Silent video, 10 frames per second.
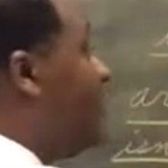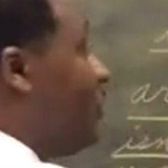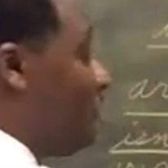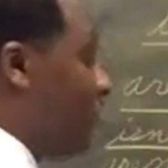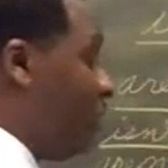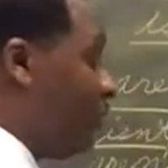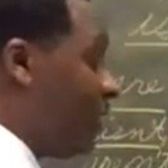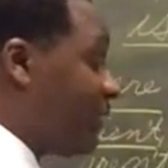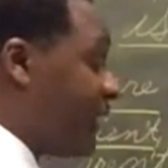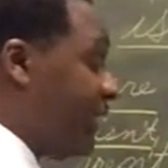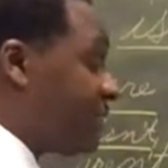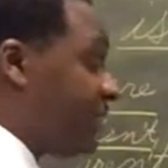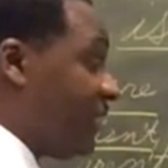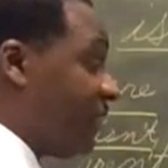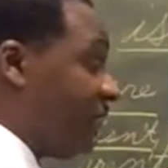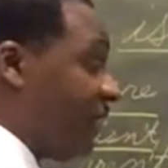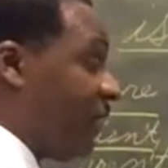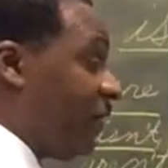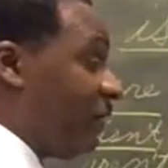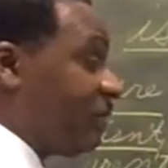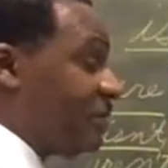would go with a single verb,